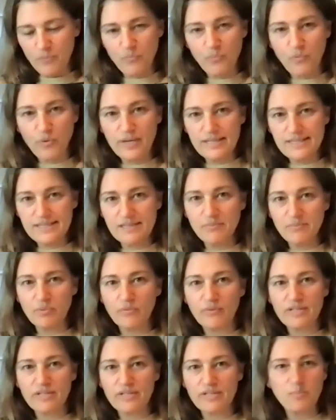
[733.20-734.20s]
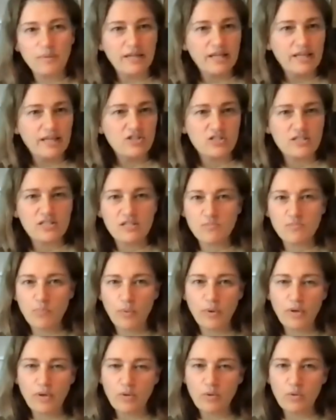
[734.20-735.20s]
pretty simple recipe, just
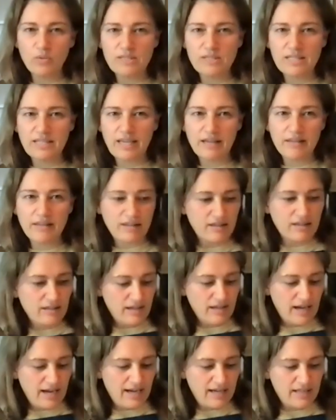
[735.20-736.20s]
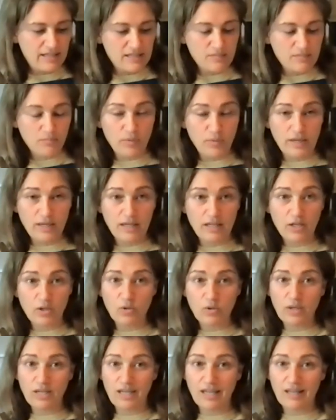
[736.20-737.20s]
putting it all together and we're going to
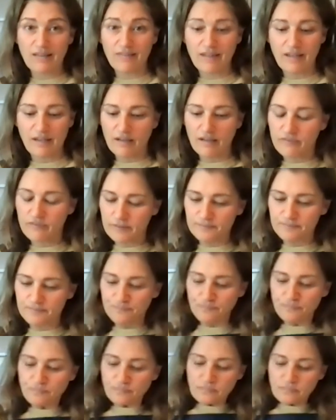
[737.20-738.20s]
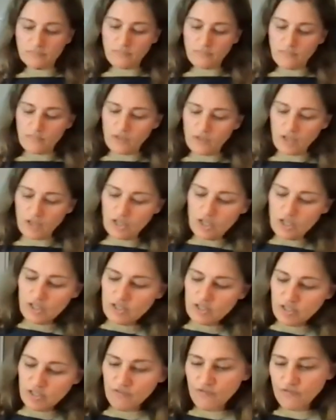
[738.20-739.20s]
cook it in the oven.
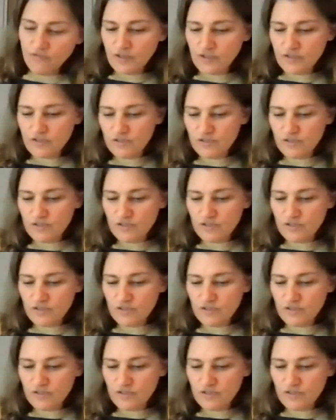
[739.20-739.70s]
So first